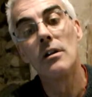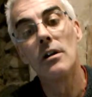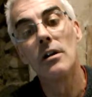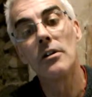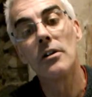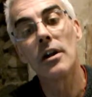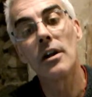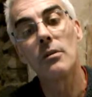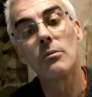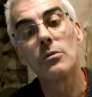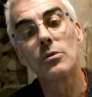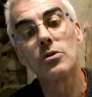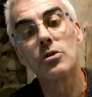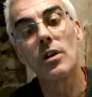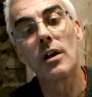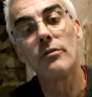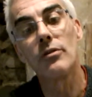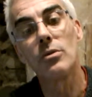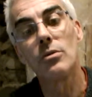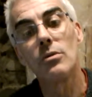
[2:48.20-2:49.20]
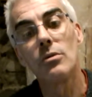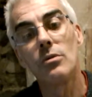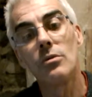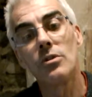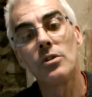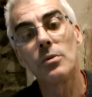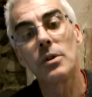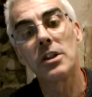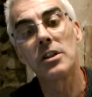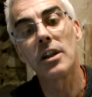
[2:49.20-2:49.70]
and that will travel all
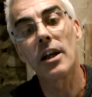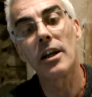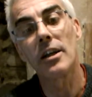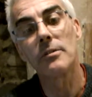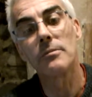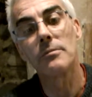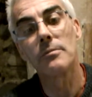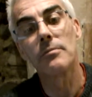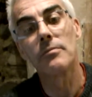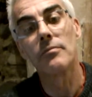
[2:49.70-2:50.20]
the way down